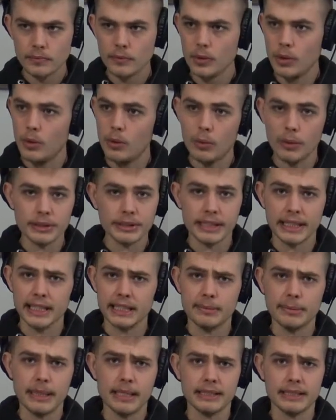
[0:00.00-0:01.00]
Well, once it gets
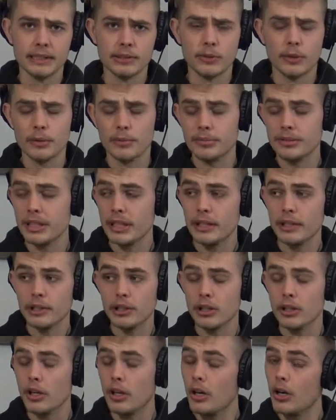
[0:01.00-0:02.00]
past that 20%,
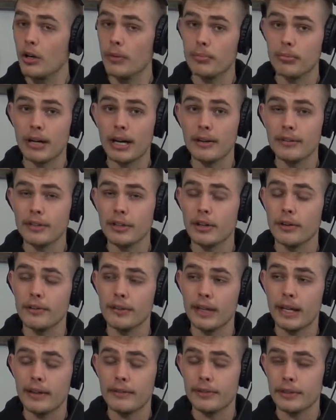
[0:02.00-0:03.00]
you're all profit off of
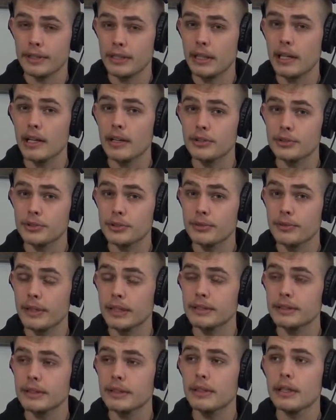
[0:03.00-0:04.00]
that $50 you
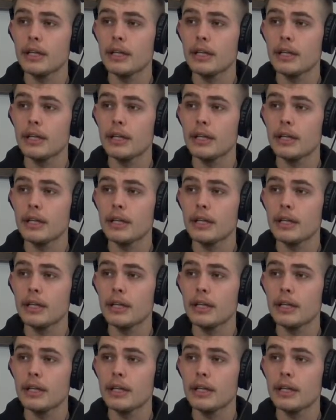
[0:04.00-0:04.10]
invested.